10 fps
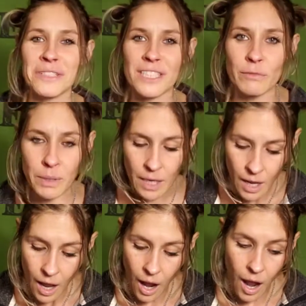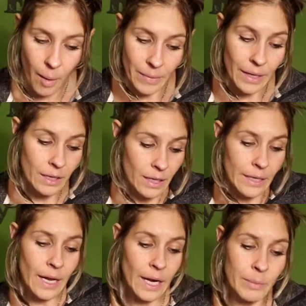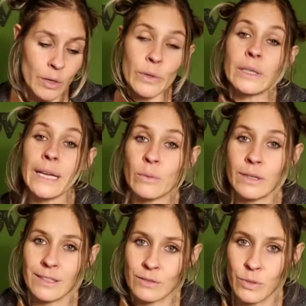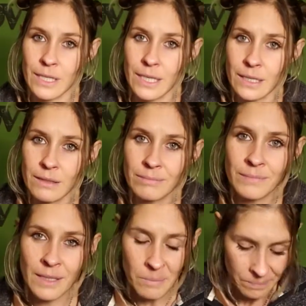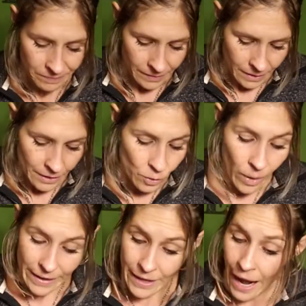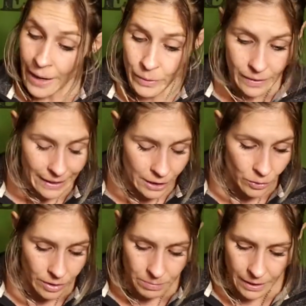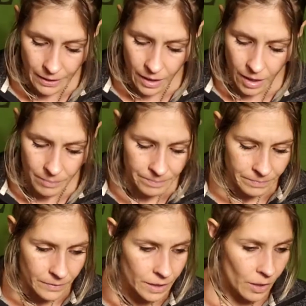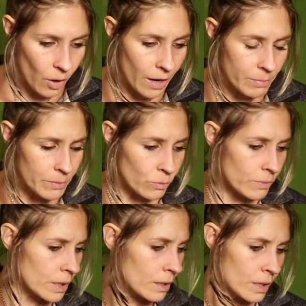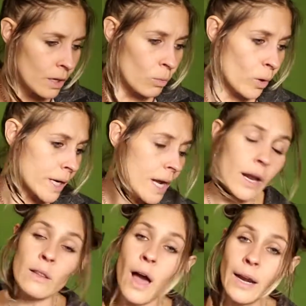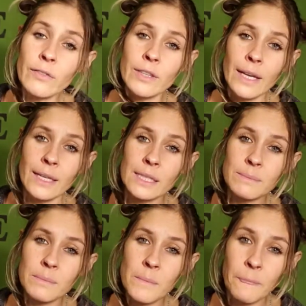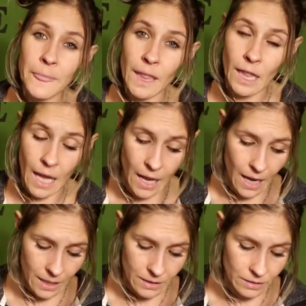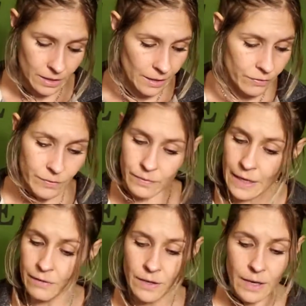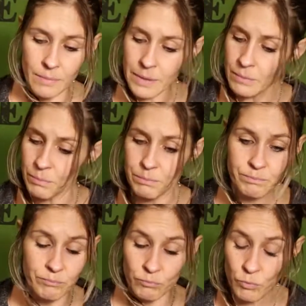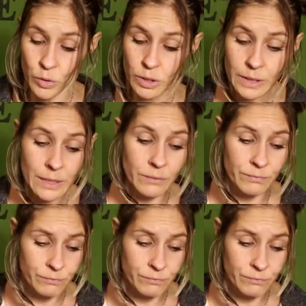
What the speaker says: and stuff. But, and I'm going to relate with this reading in the way that I relate to it. But, I've been working on a lot of things, and they've been really